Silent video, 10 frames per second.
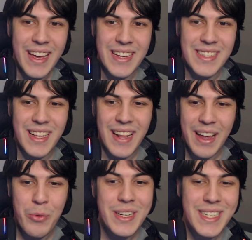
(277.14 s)
It's just
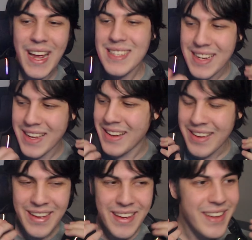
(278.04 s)
like when she actually,
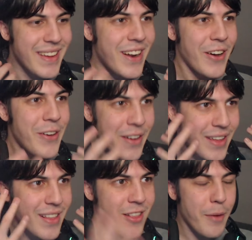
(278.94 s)
you know,
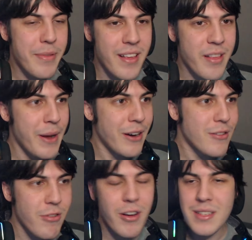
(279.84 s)
stops to smell
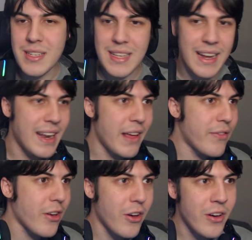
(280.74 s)
the roses, like
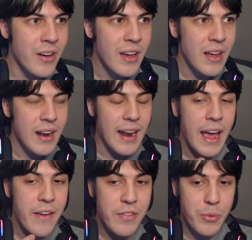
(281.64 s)
lives her
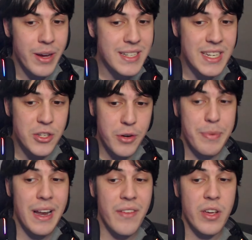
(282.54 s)
life the way she should
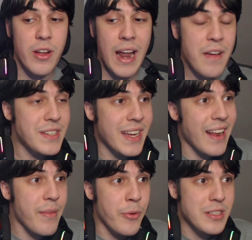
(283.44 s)
be living her life, she
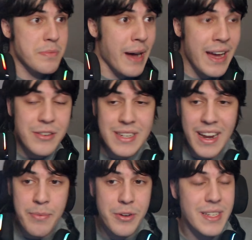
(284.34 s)
gets more smiles, she
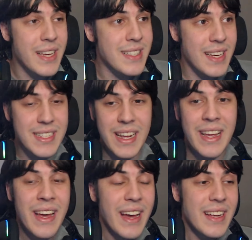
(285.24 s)
gets more tears. Like,
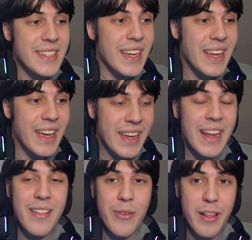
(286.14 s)
she
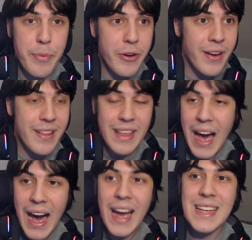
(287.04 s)
gets to experience the
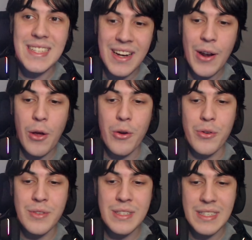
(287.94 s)
highs and
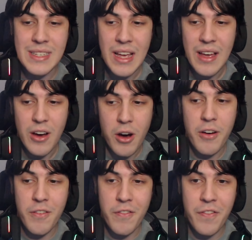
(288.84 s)
lows
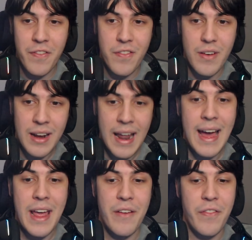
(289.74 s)
of
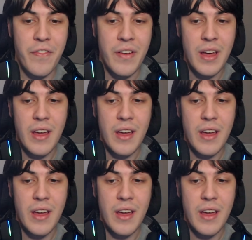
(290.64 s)
life.